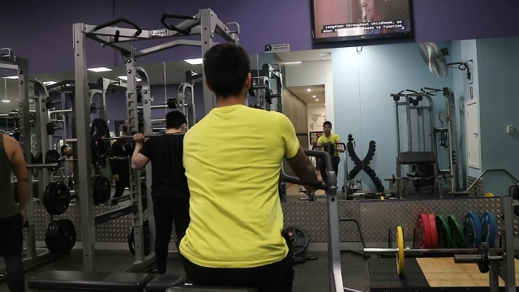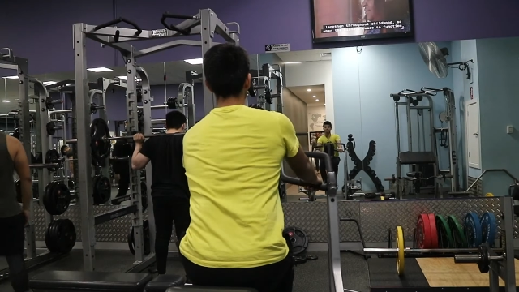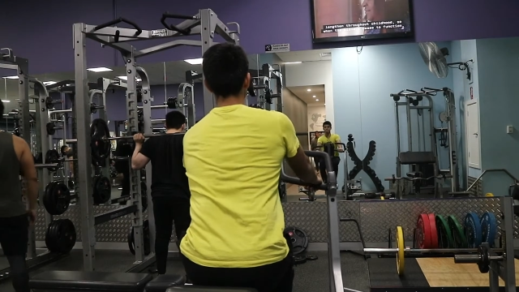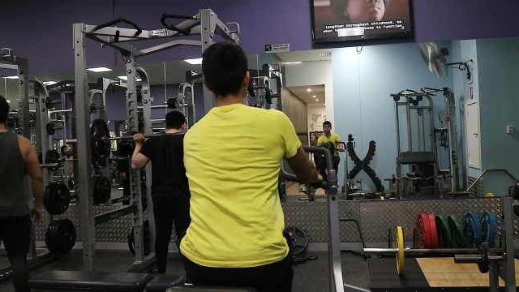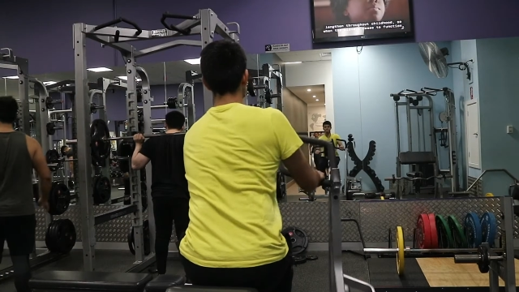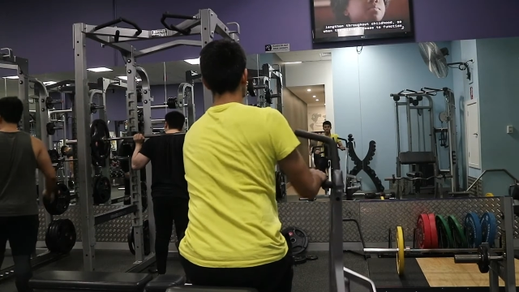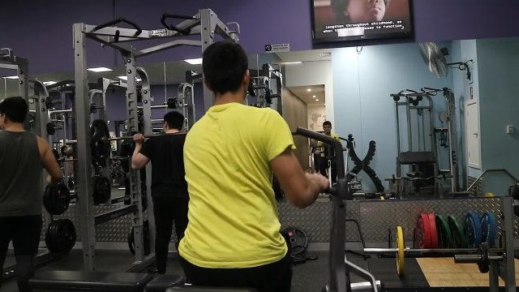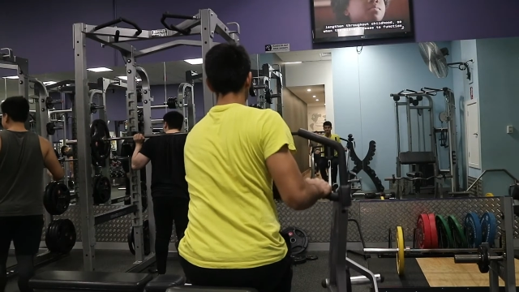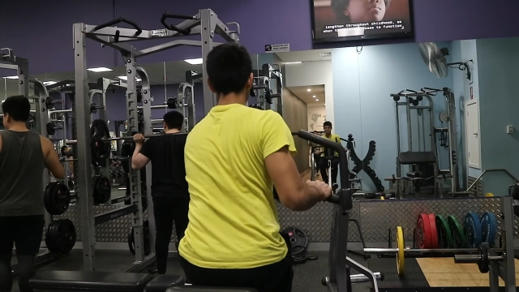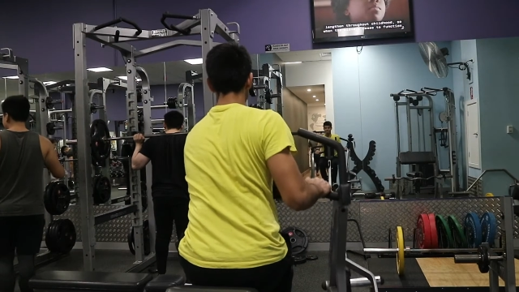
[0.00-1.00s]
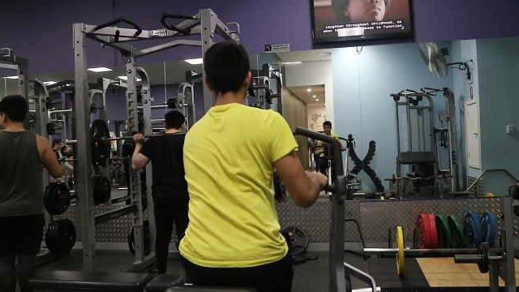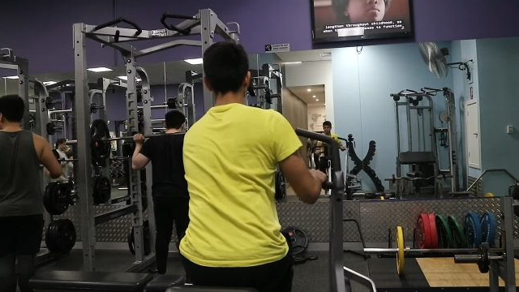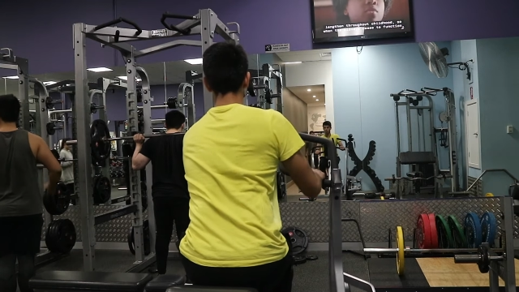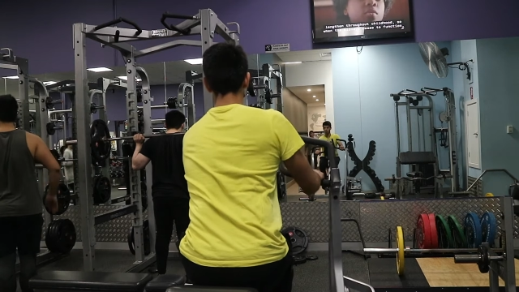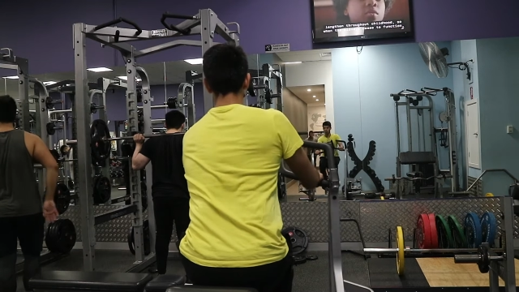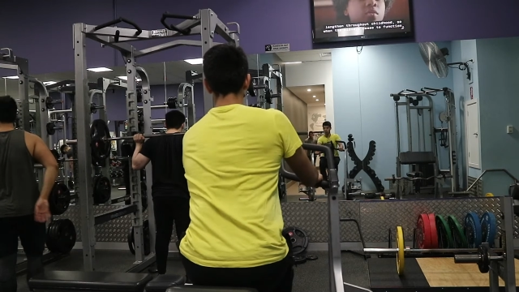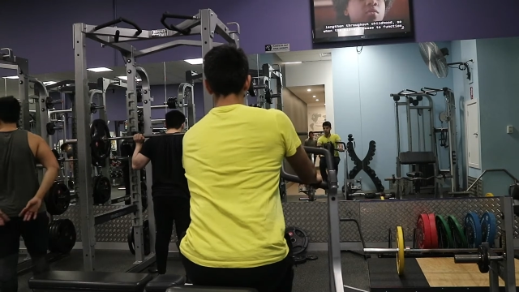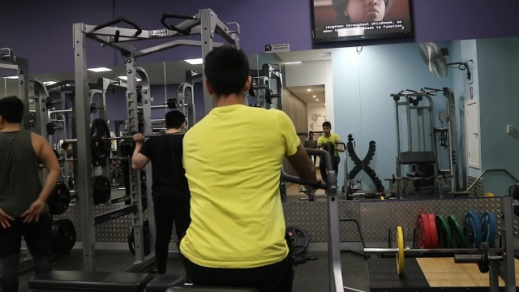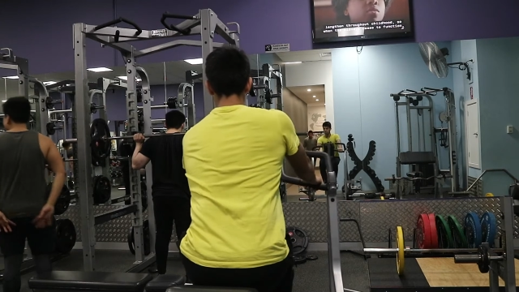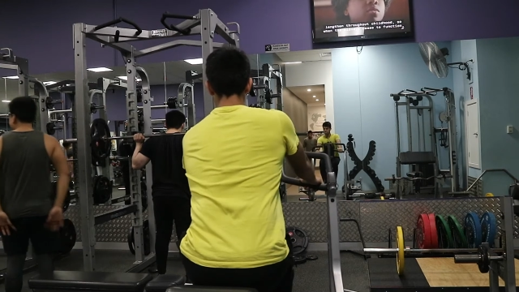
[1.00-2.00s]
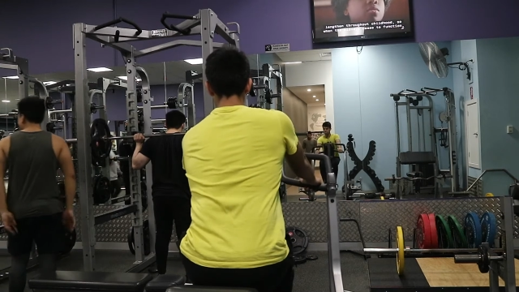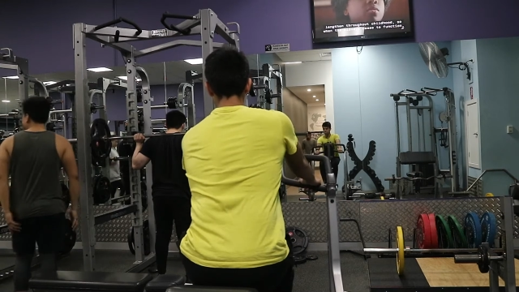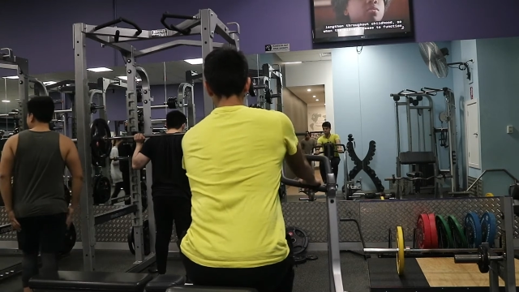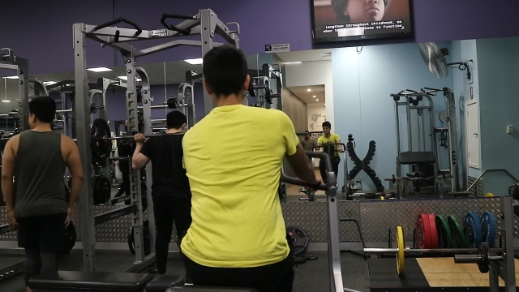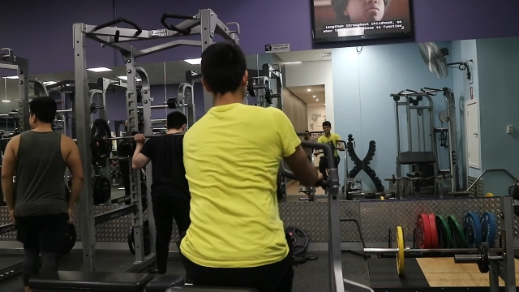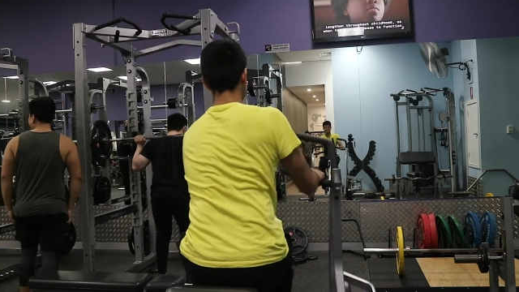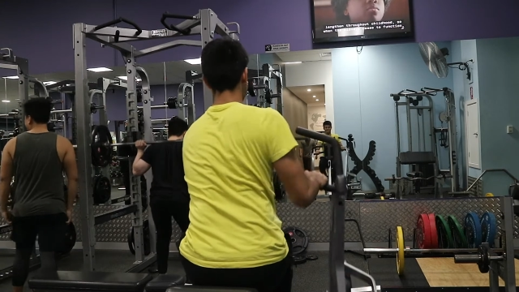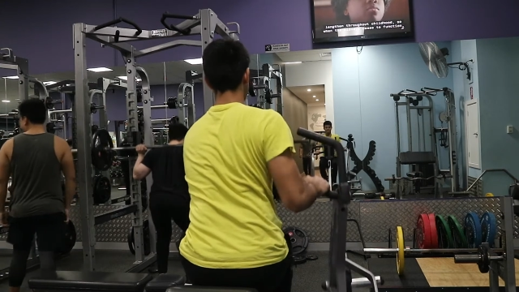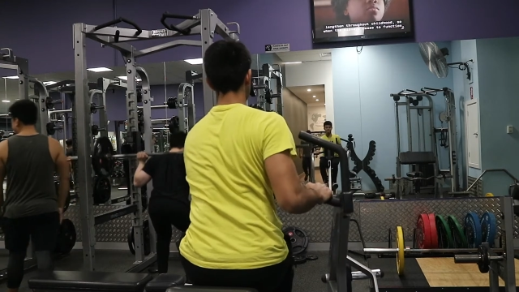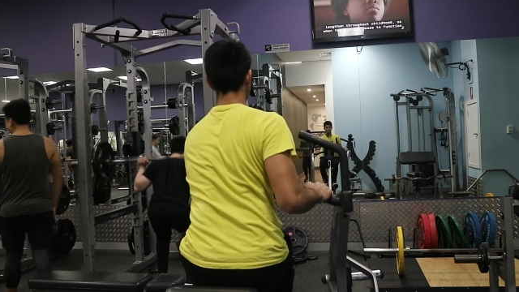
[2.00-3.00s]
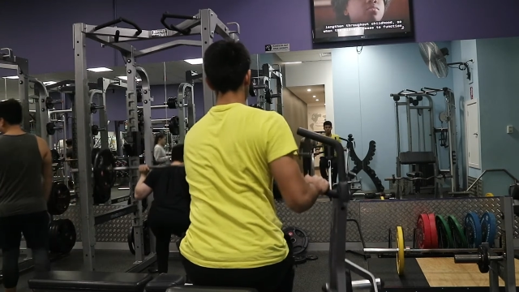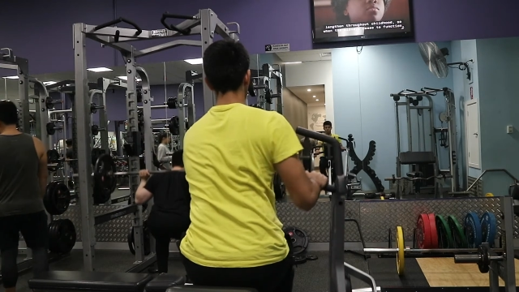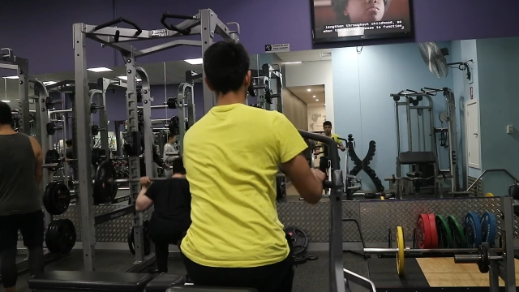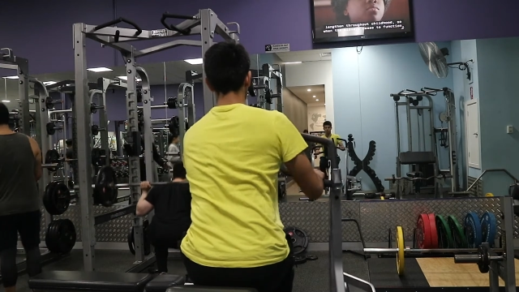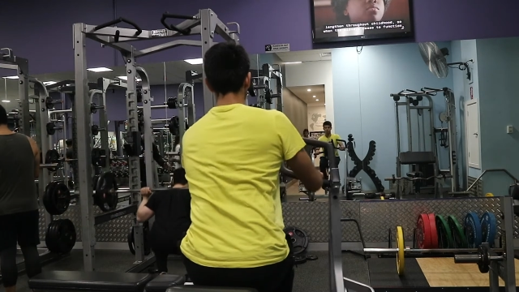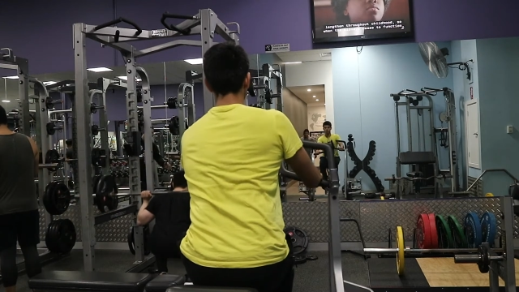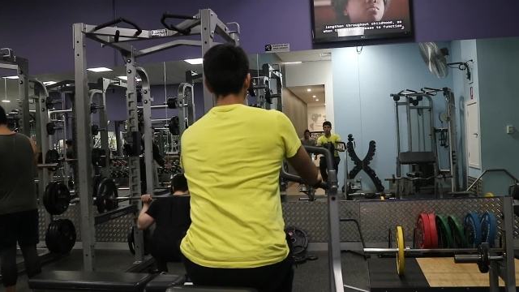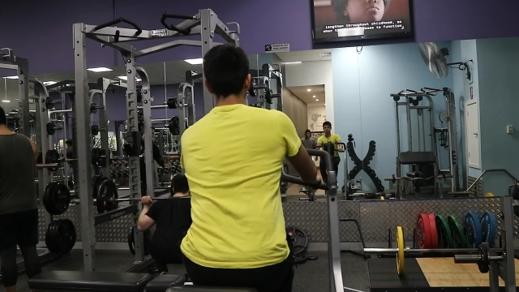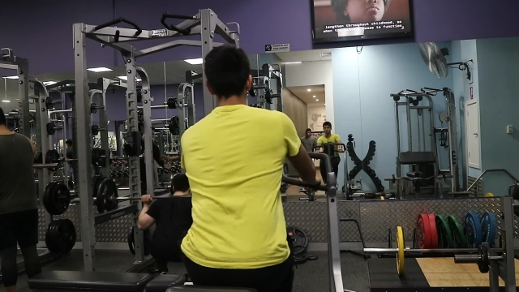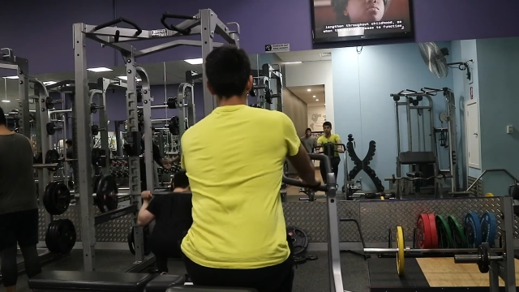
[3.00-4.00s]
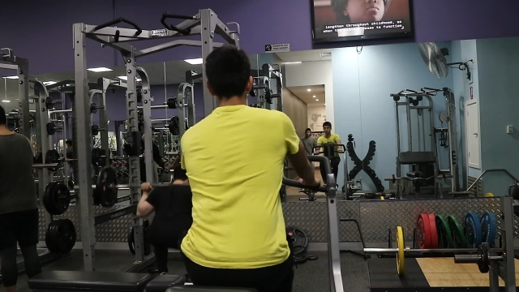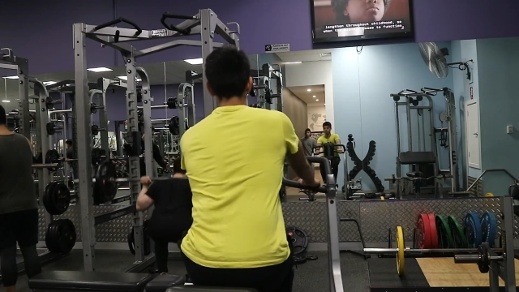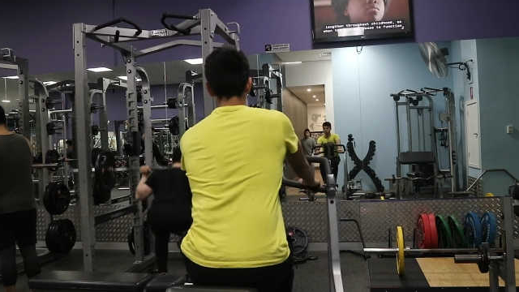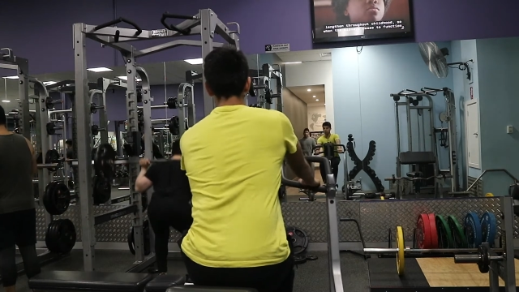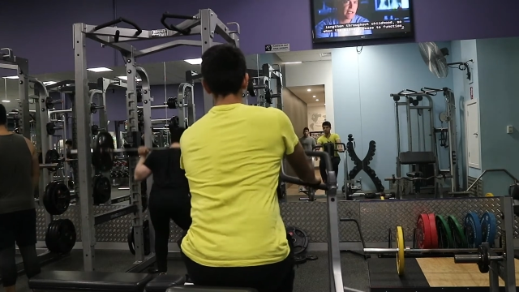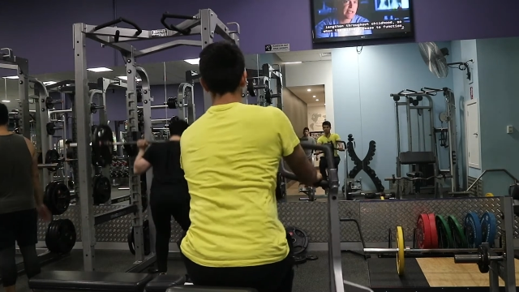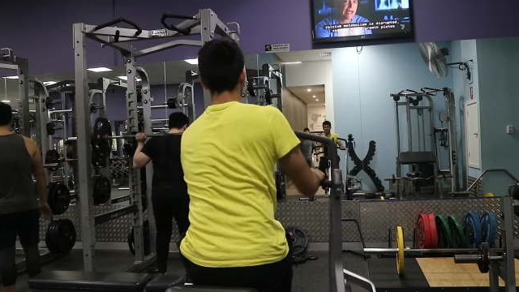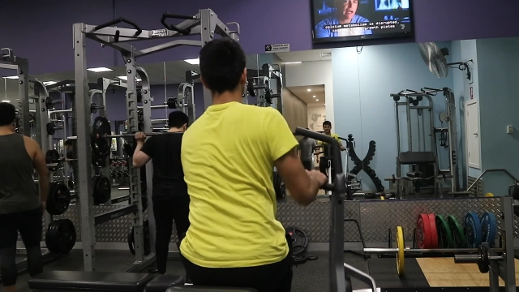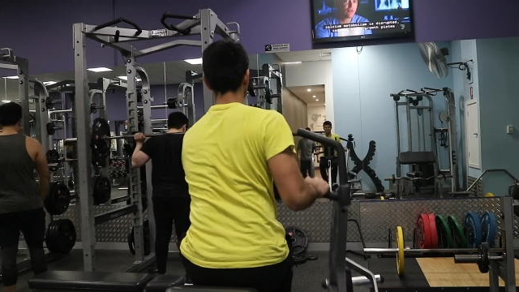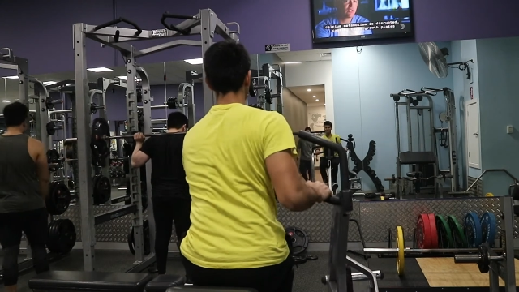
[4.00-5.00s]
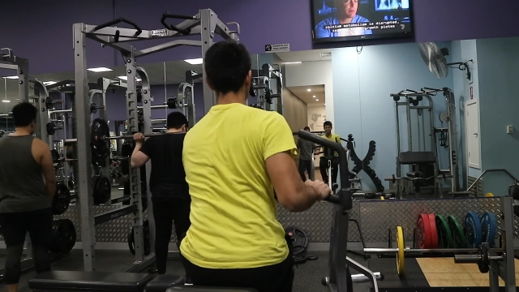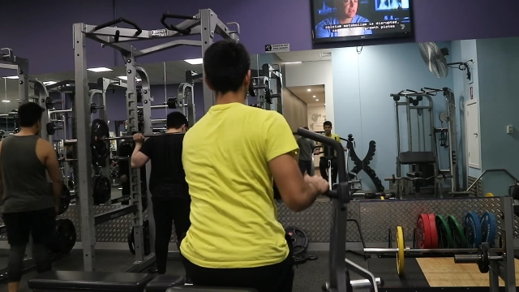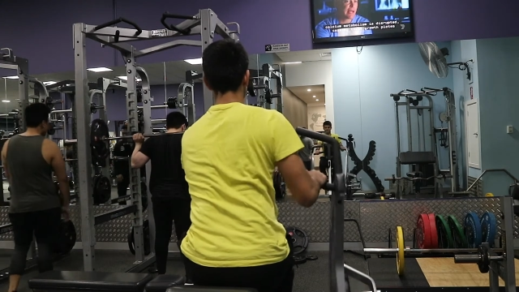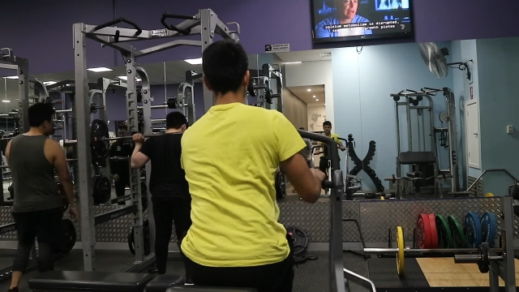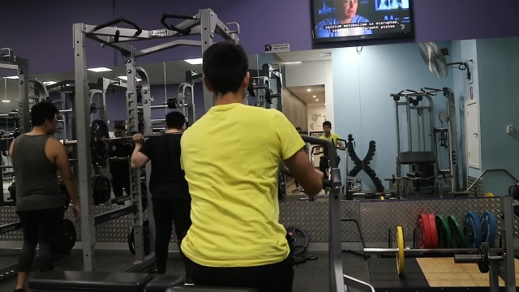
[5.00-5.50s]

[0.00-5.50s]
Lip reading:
No face is visible, so there are no lips to read.